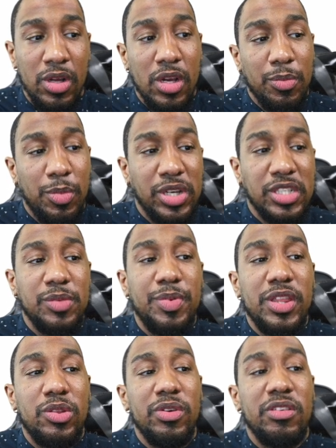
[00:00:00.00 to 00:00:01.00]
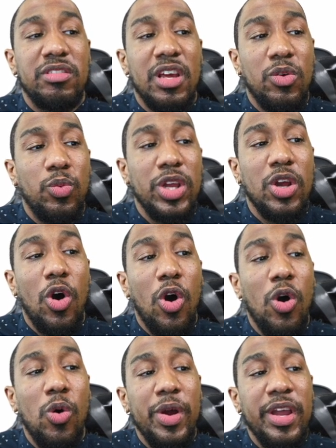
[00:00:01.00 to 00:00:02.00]
Participant 3 said, we
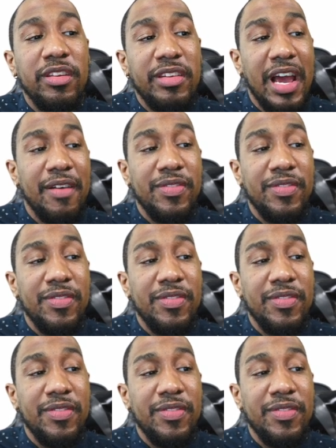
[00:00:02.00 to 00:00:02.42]
always have